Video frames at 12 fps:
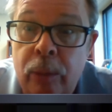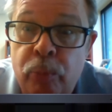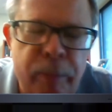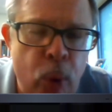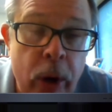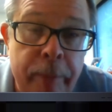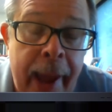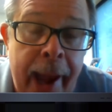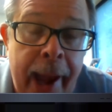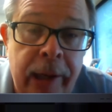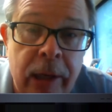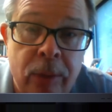report
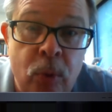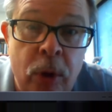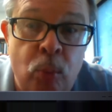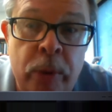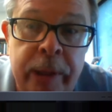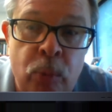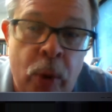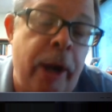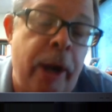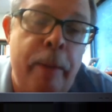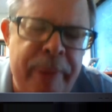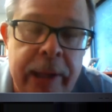back on what
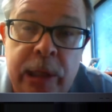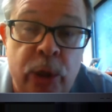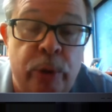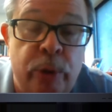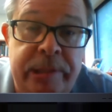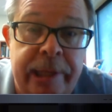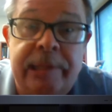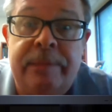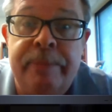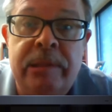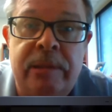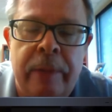our opinion or
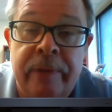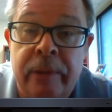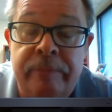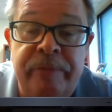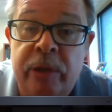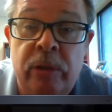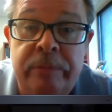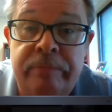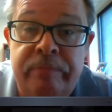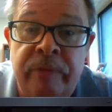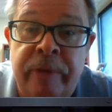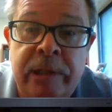assessments on the field
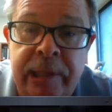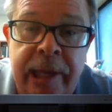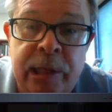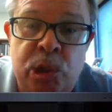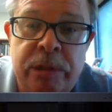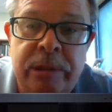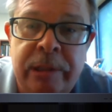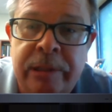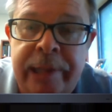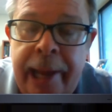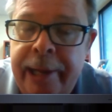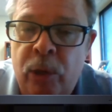investigations
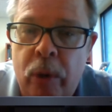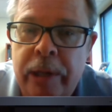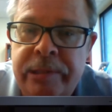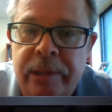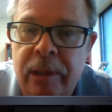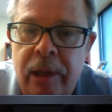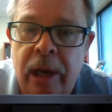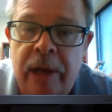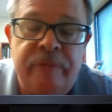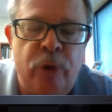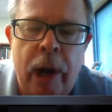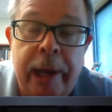and data was on
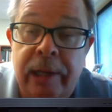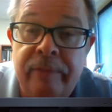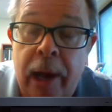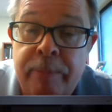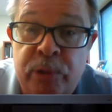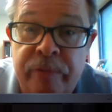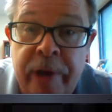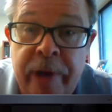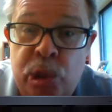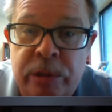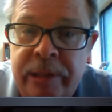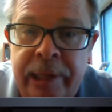a variety of
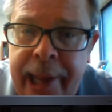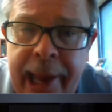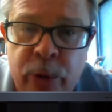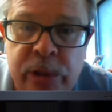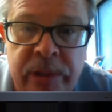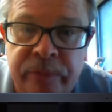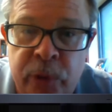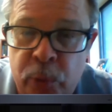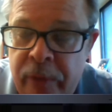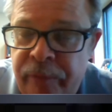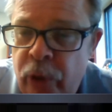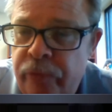observations and encounters of
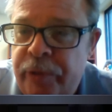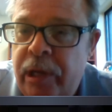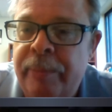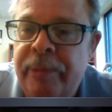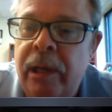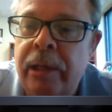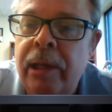UFO phenomenon.